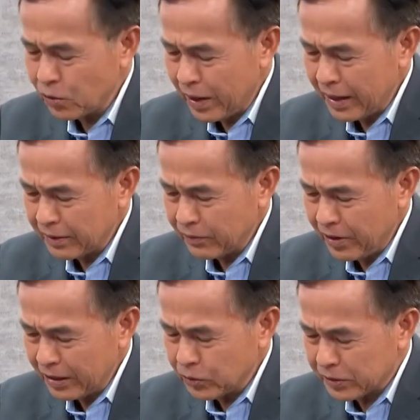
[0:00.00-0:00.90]

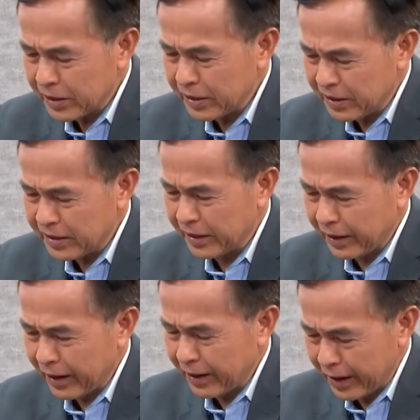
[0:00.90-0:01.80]
why do you think
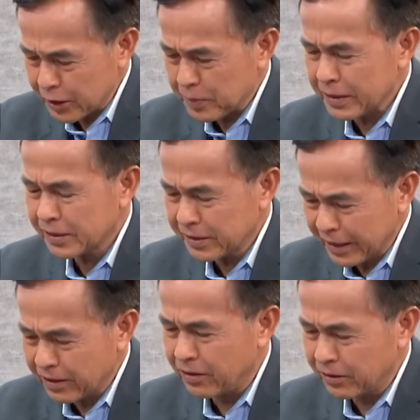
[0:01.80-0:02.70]
he has been
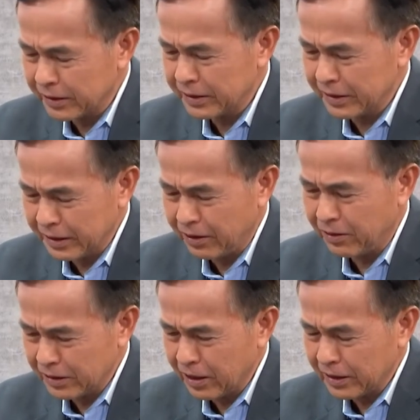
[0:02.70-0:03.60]
saying
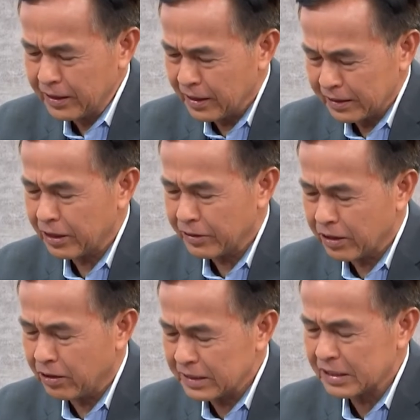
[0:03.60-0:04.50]

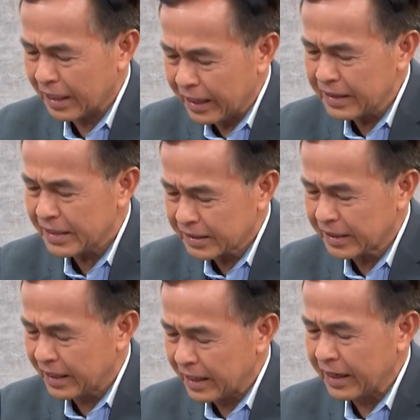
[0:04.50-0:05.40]
telling all these lies,
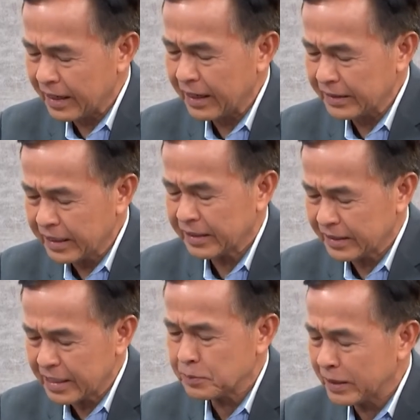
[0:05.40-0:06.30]
and yet
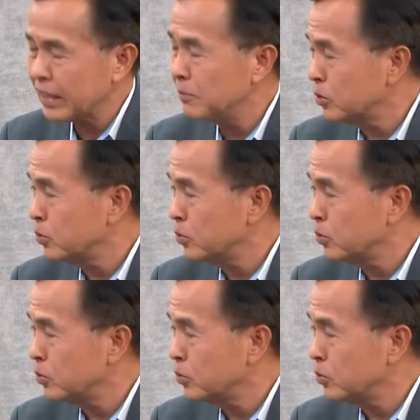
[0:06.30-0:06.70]
he has been able